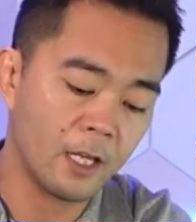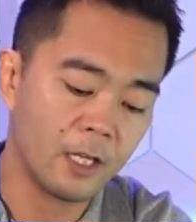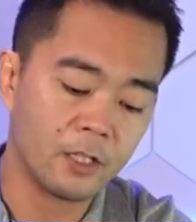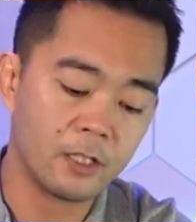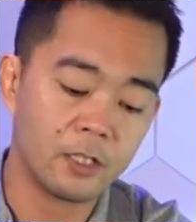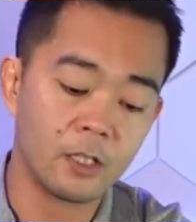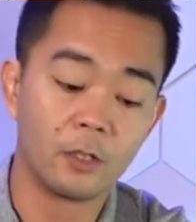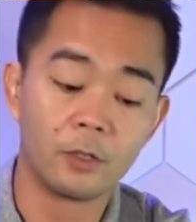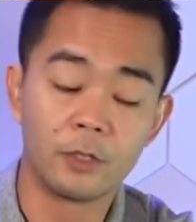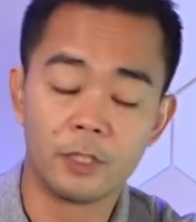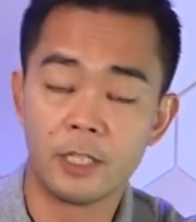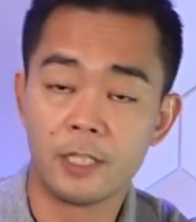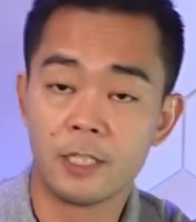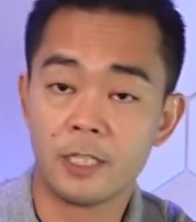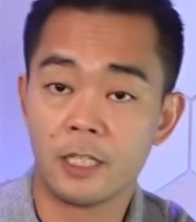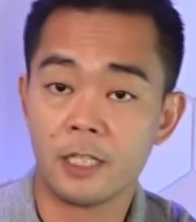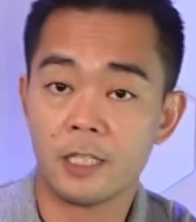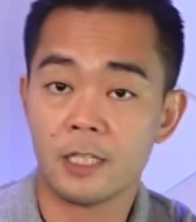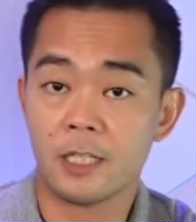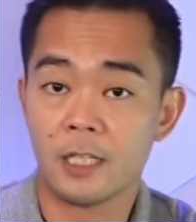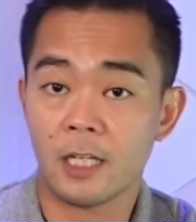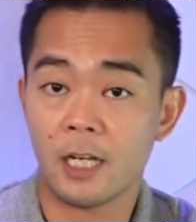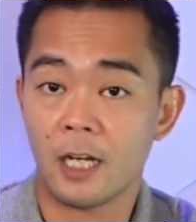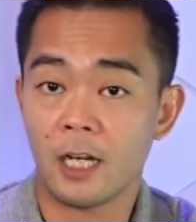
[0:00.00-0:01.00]
So this
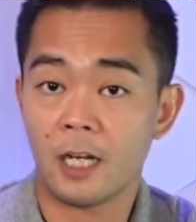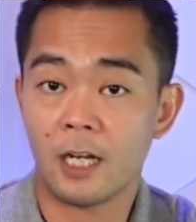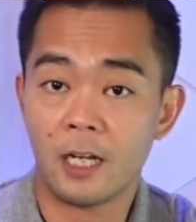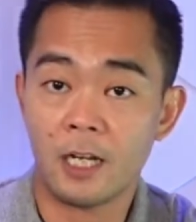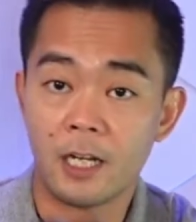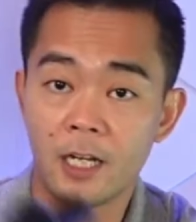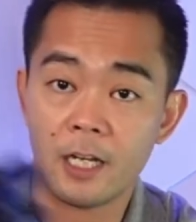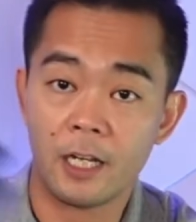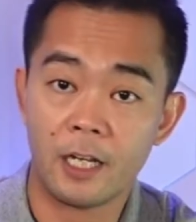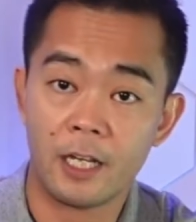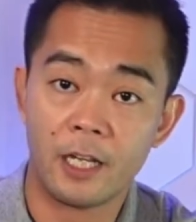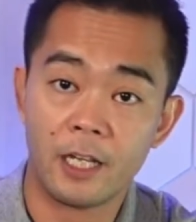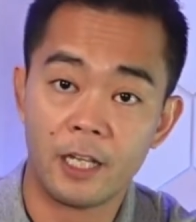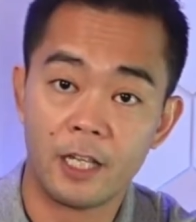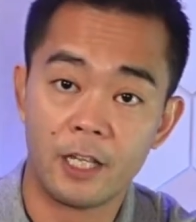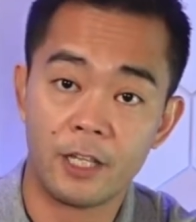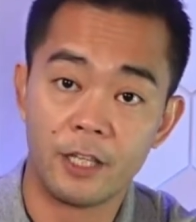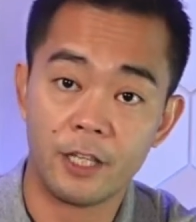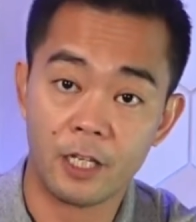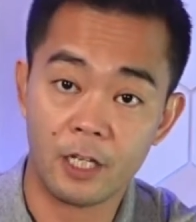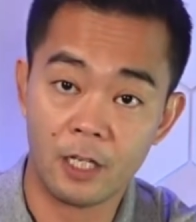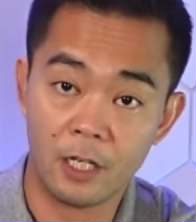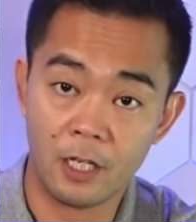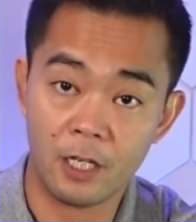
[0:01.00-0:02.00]
is
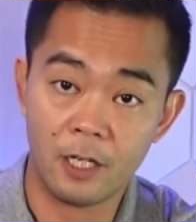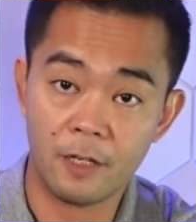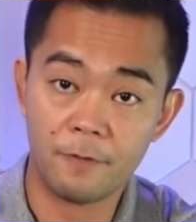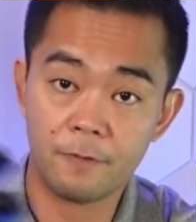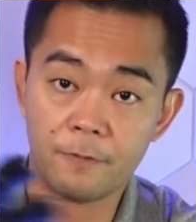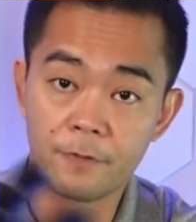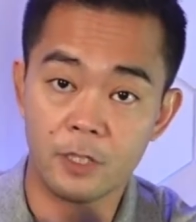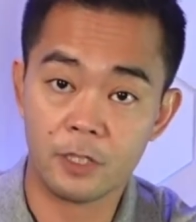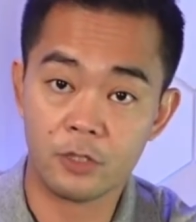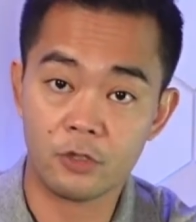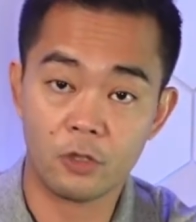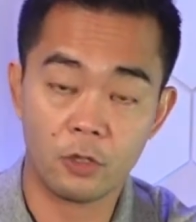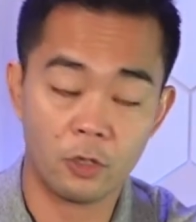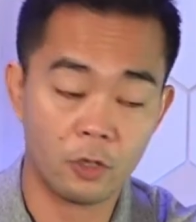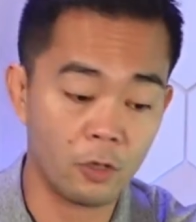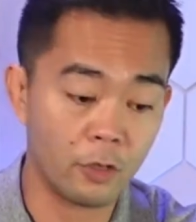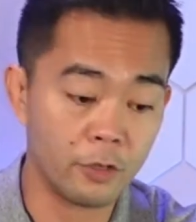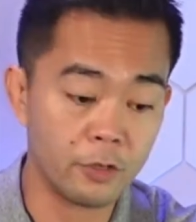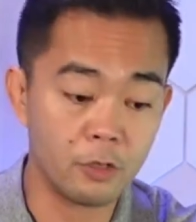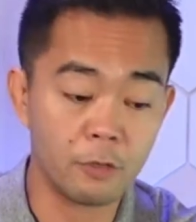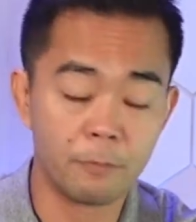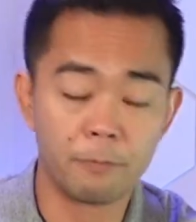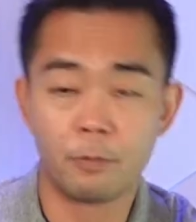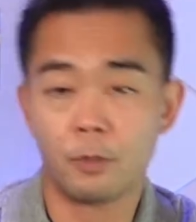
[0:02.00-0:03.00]
the glove that you're
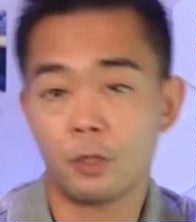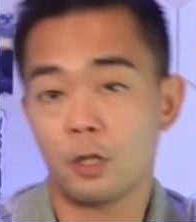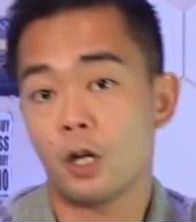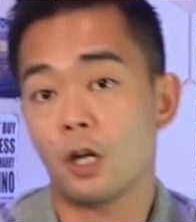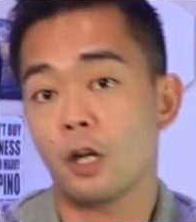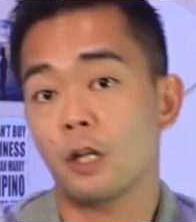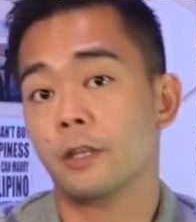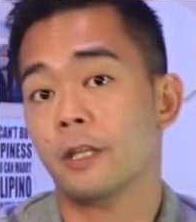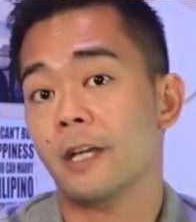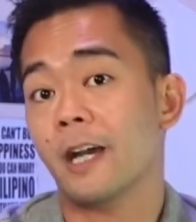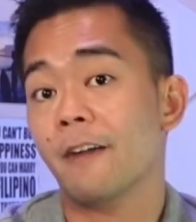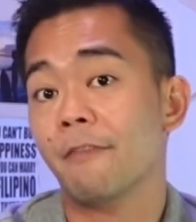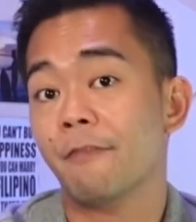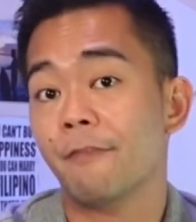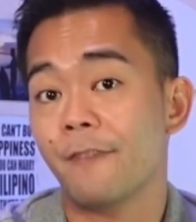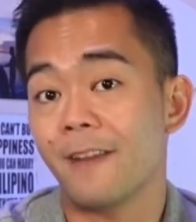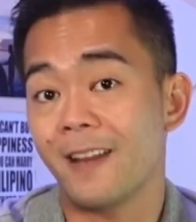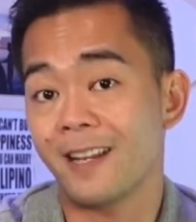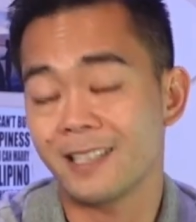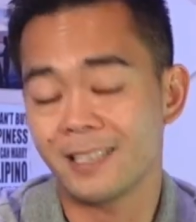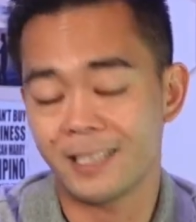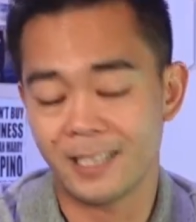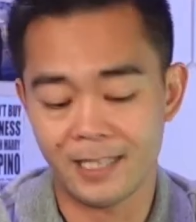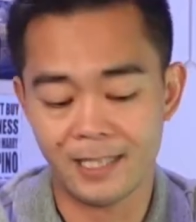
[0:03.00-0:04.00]
going to put on the
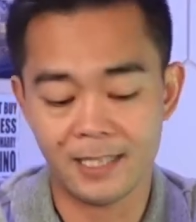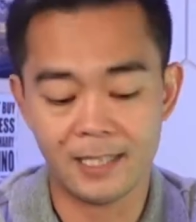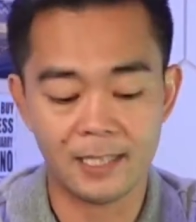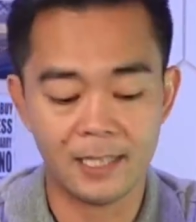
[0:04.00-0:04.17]
affected